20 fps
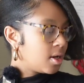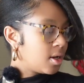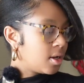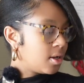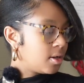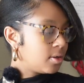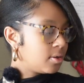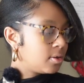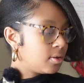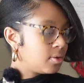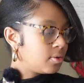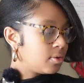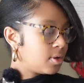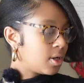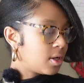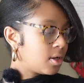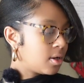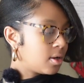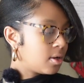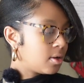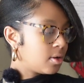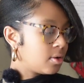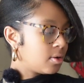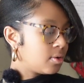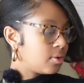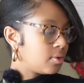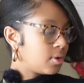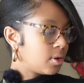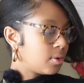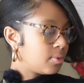I don't know
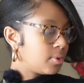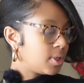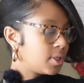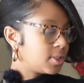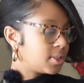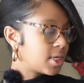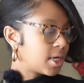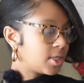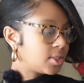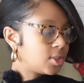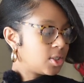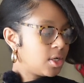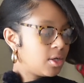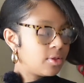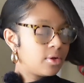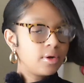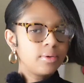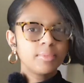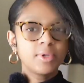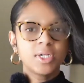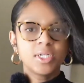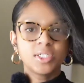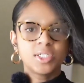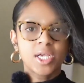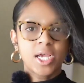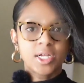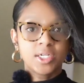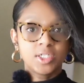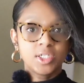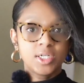how I would attach it. Either I'm gonna
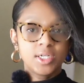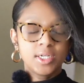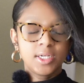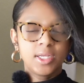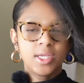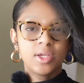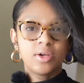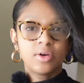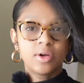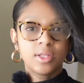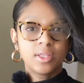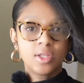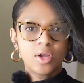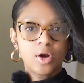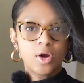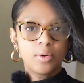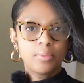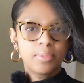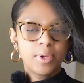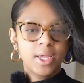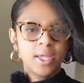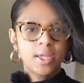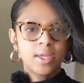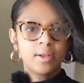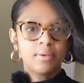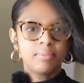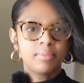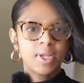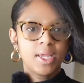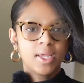attach it here at the armpit
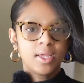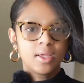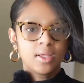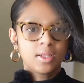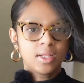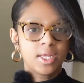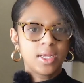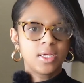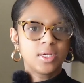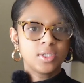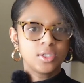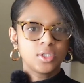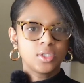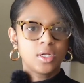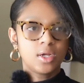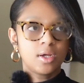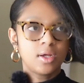and make it like a,